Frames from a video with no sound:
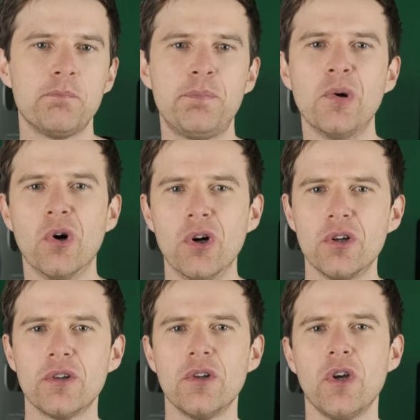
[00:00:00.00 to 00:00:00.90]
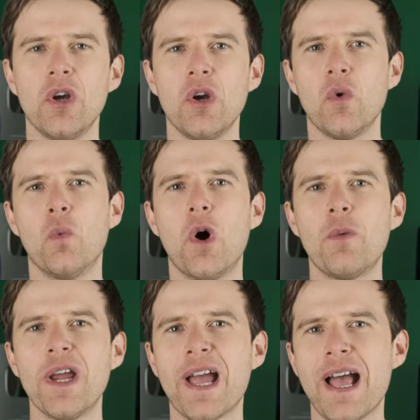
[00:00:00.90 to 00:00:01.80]
But what
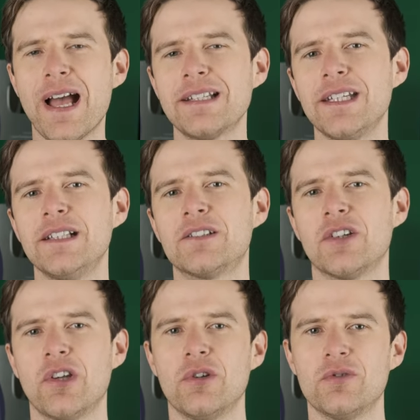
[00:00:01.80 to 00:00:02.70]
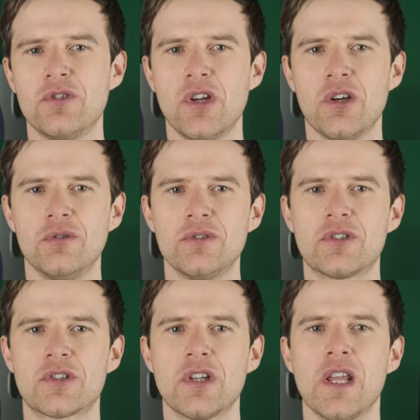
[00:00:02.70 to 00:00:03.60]
we're adding to those
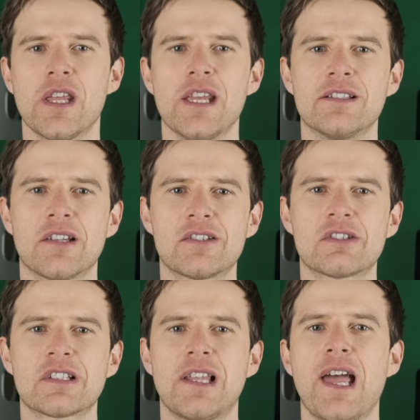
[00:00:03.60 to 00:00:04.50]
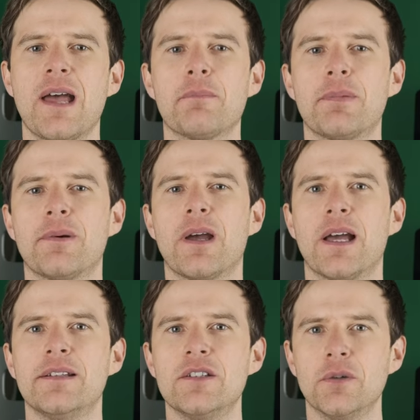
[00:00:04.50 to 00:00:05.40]
notes is a slap
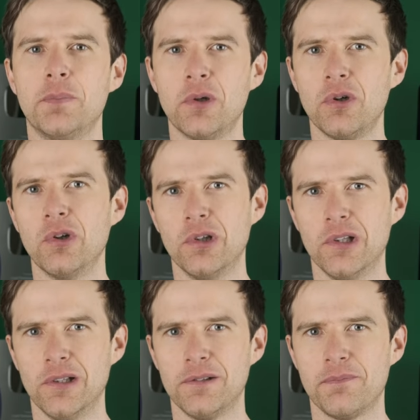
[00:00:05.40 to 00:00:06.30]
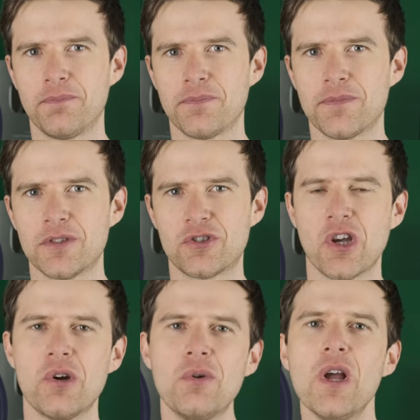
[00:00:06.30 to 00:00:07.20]
and a pull.
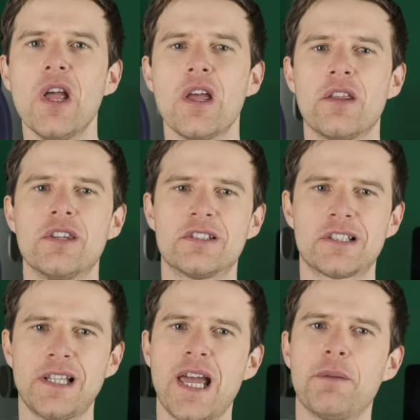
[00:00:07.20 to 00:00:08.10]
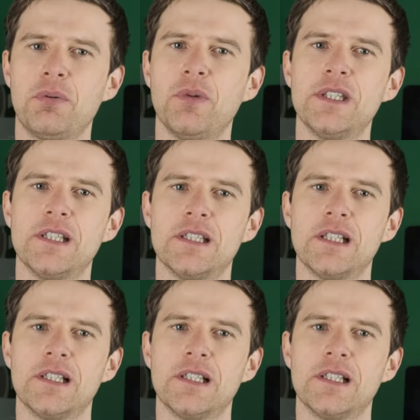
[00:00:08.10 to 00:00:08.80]
So the slap we did in